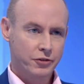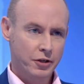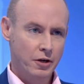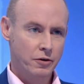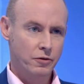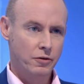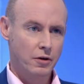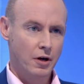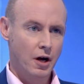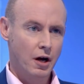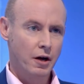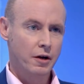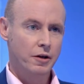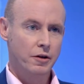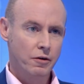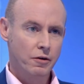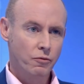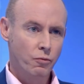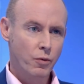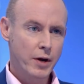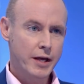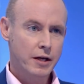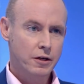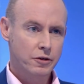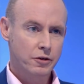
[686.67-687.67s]
So
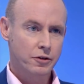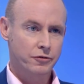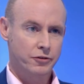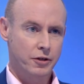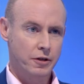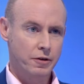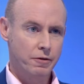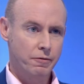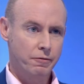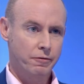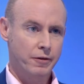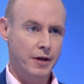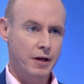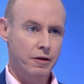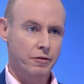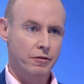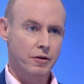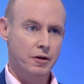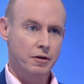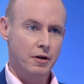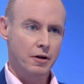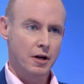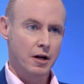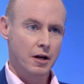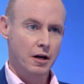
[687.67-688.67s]
we can do. So you think
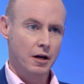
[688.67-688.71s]
that